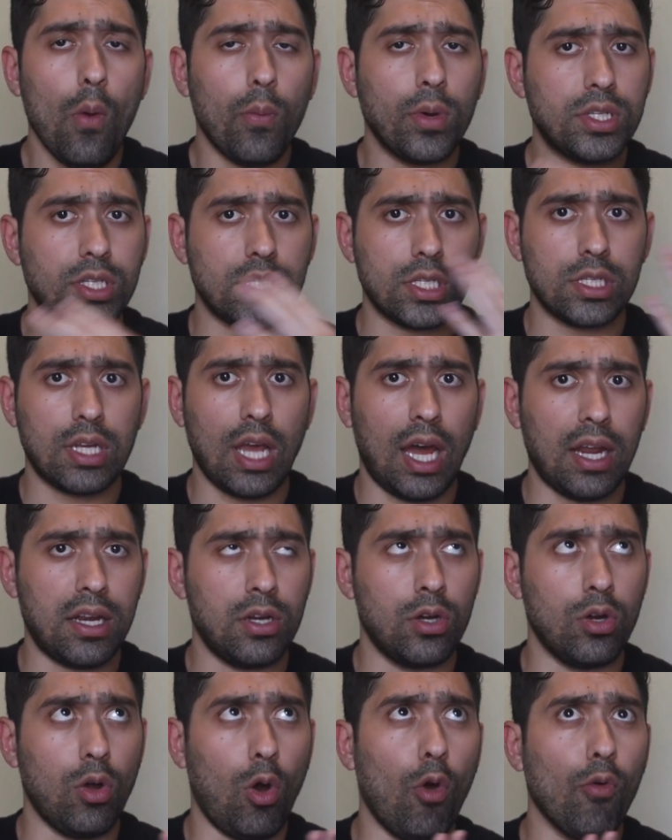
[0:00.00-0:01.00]
which has
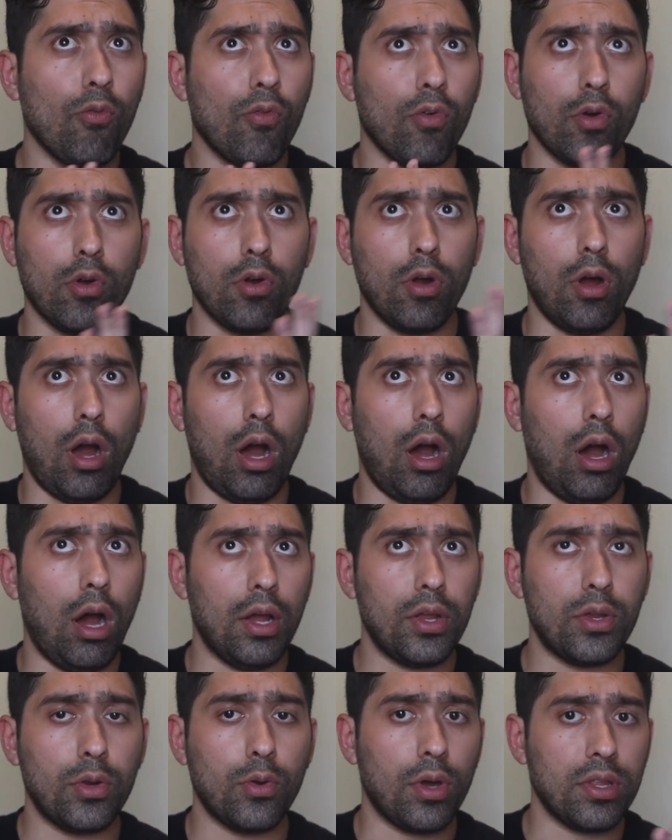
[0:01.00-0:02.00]
gotten over
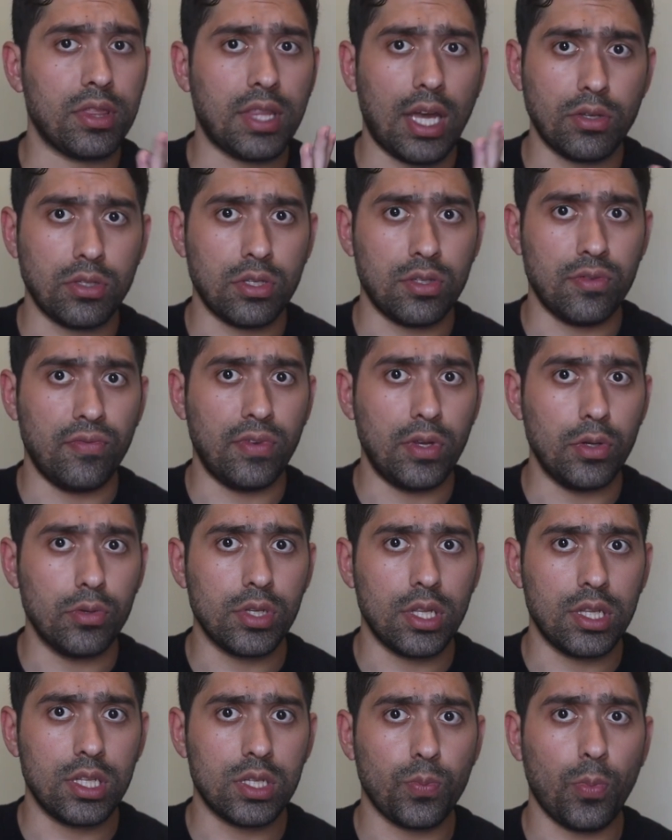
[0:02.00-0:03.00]
1,000
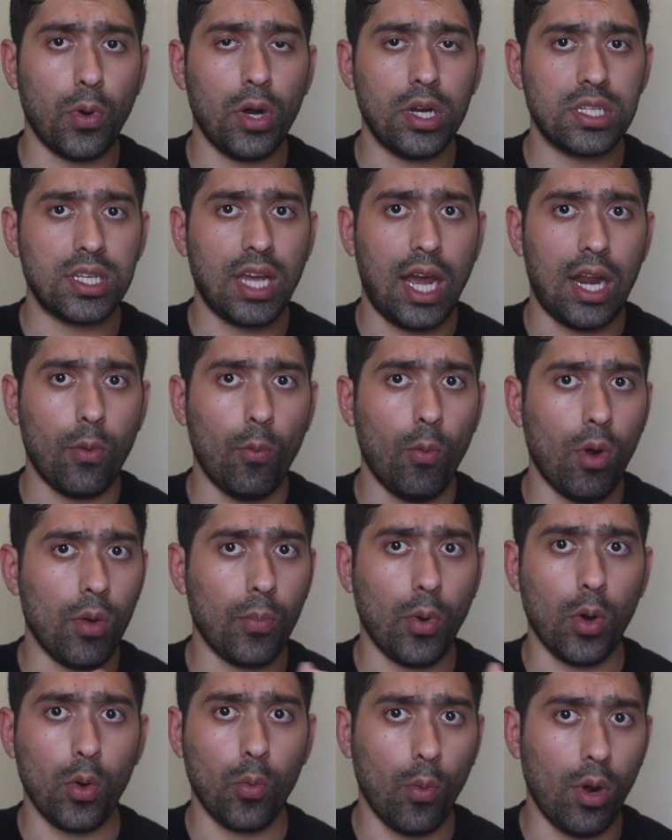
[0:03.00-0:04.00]
views at this point. It's got a
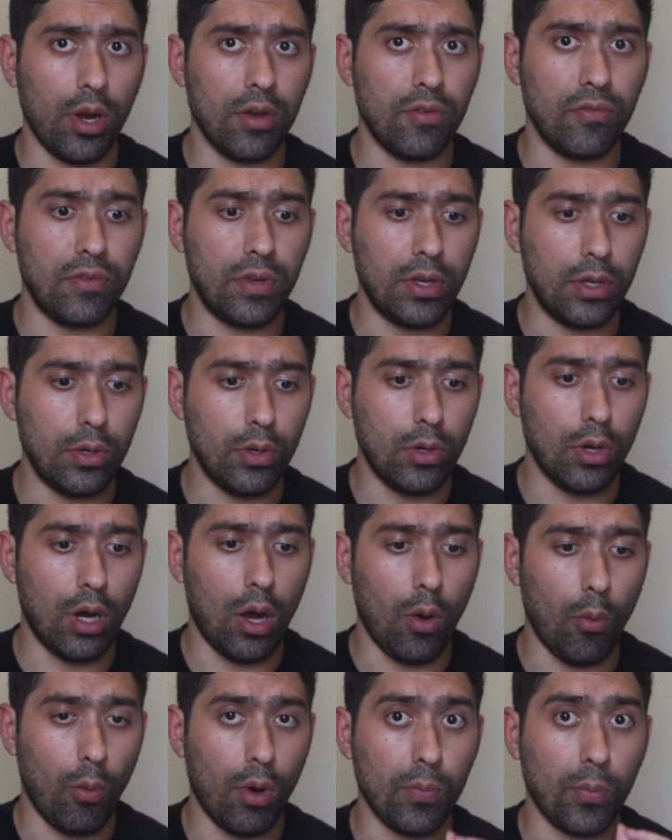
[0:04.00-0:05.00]

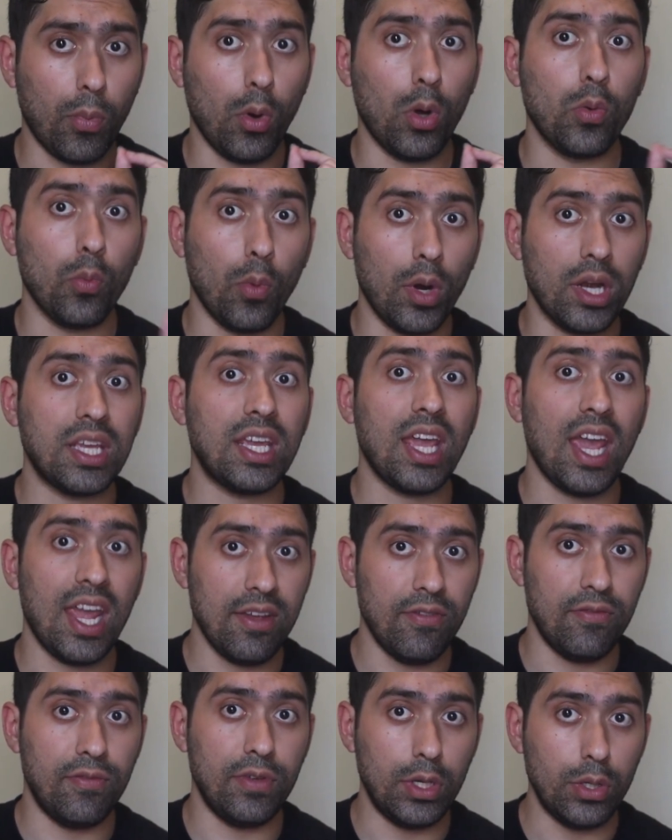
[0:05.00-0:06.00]

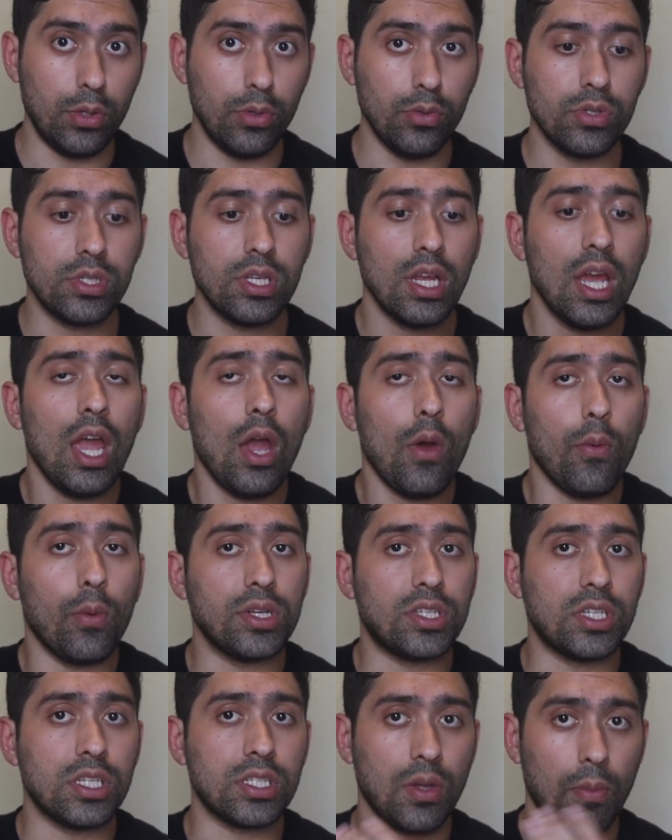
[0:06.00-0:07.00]
1.1k views,
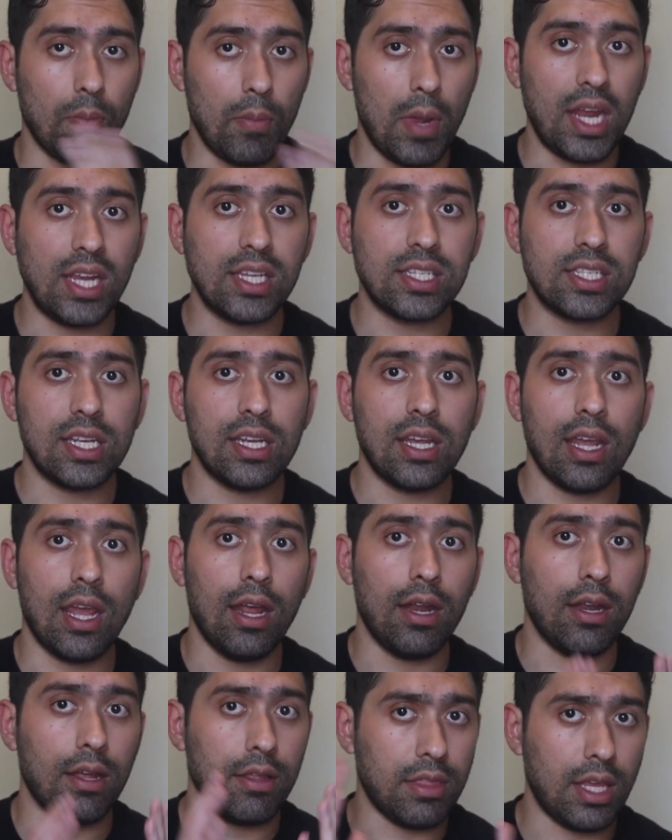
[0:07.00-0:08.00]
which is amazing,
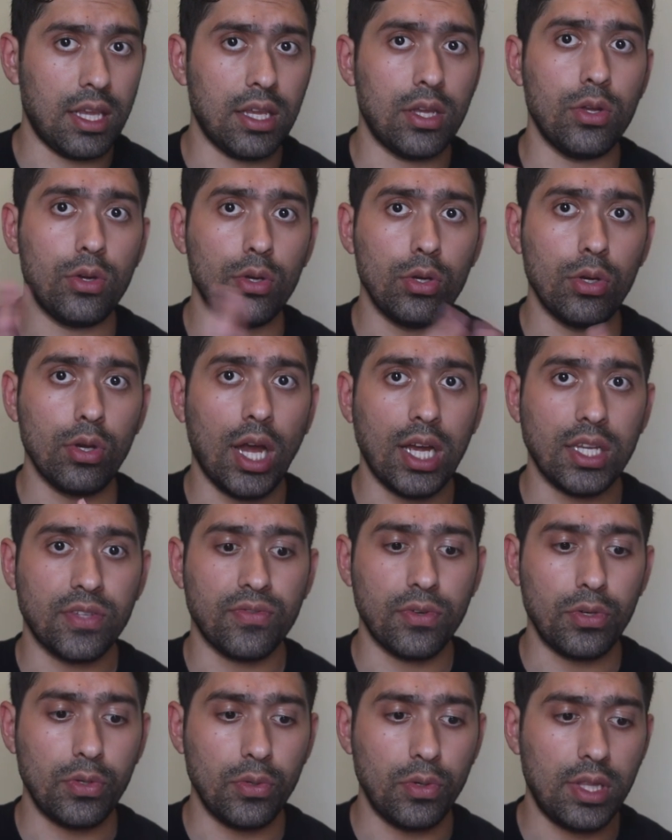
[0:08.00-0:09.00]
and thank you to you guys
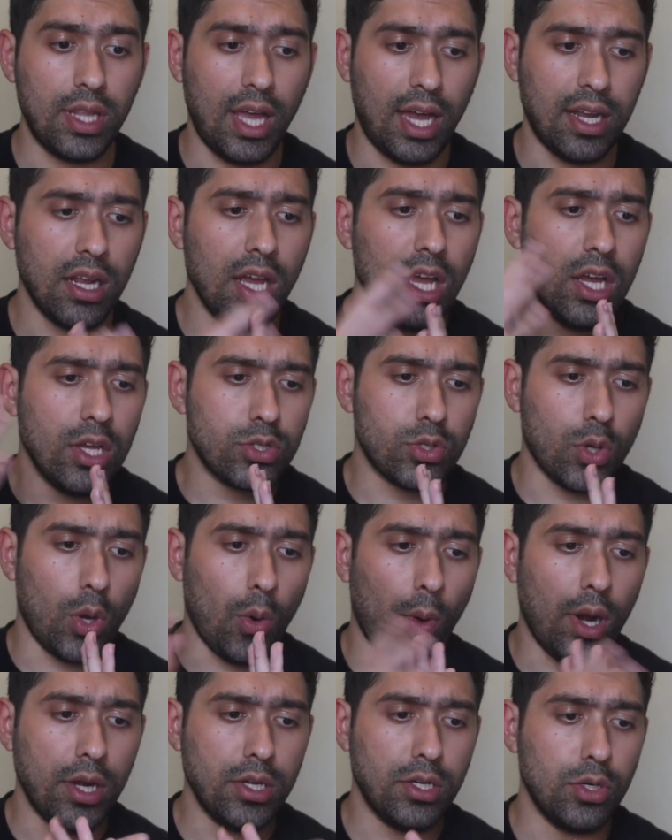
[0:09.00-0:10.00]
for doing that. So I
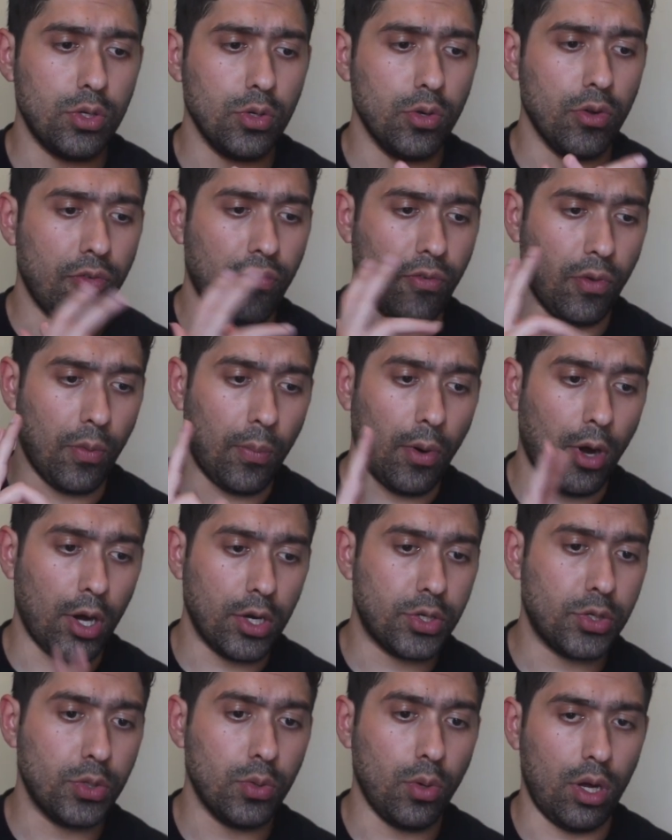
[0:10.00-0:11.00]
wanted to do it for
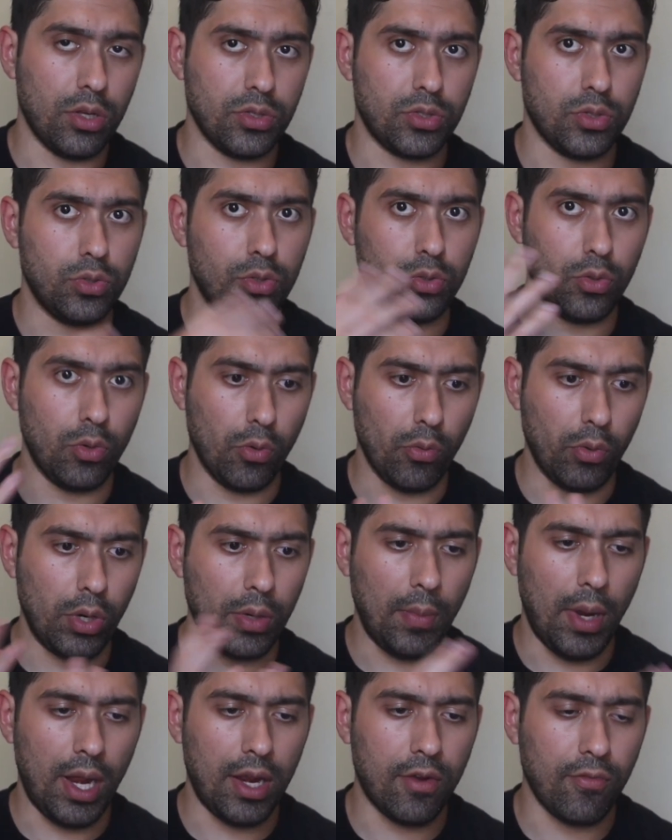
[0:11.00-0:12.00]
part 2, also do a
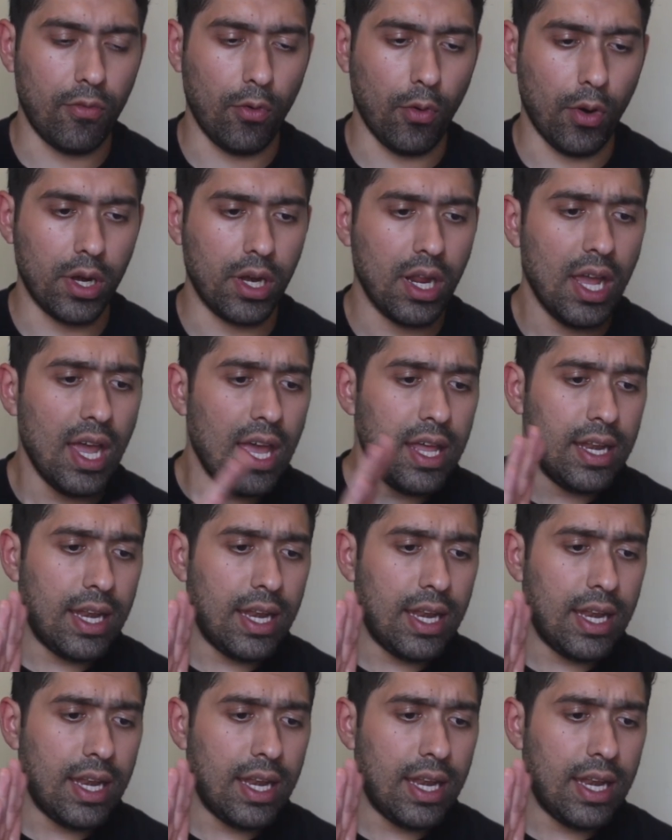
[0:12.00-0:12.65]
remake for it.